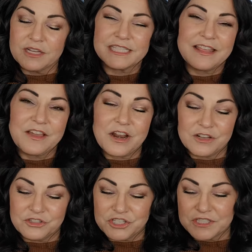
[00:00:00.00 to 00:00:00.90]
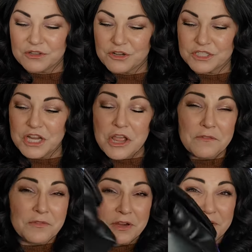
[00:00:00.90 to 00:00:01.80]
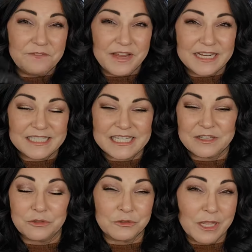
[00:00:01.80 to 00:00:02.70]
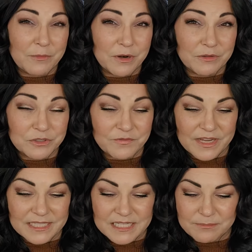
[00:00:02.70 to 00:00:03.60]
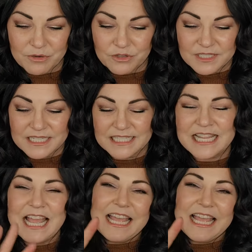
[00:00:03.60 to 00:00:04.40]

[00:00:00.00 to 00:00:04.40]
because I thought it just looked very fancy. It looked like one of those fancy purses.